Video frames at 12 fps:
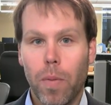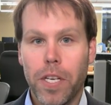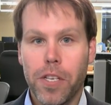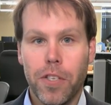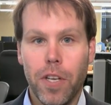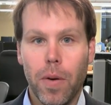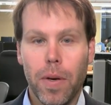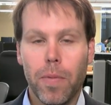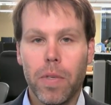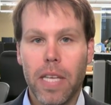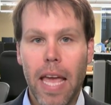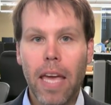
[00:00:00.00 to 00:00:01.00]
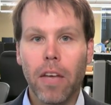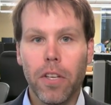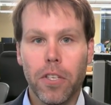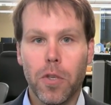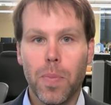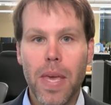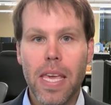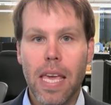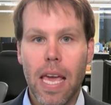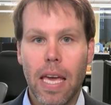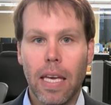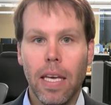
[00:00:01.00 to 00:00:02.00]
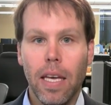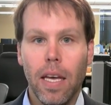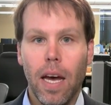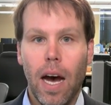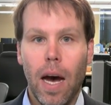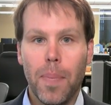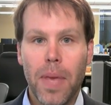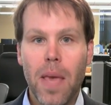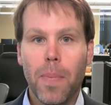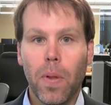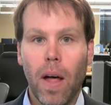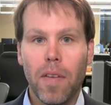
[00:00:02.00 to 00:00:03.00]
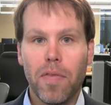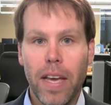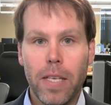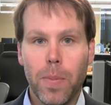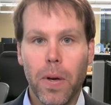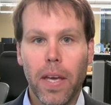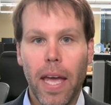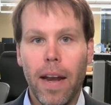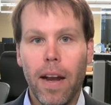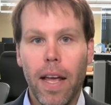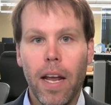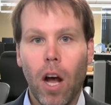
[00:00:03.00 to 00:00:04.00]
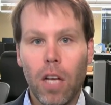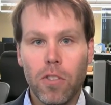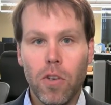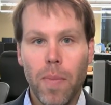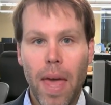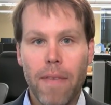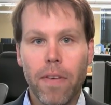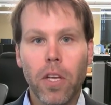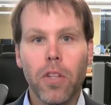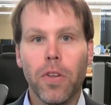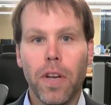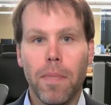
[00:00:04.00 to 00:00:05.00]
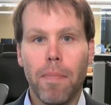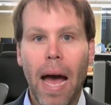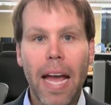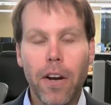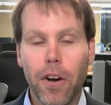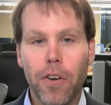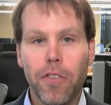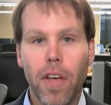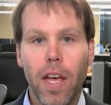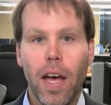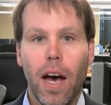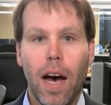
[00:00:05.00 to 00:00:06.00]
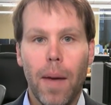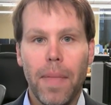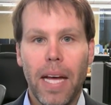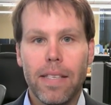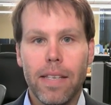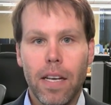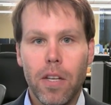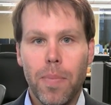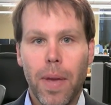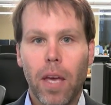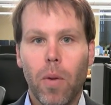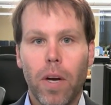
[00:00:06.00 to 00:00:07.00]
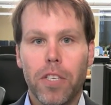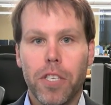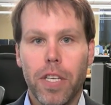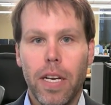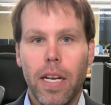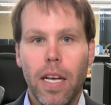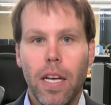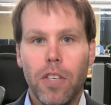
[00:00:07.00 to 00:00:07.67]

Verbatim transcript: We just know it was English speaking uh, people on Facebook, and it, it, also may have included minors. Um, that's another big question.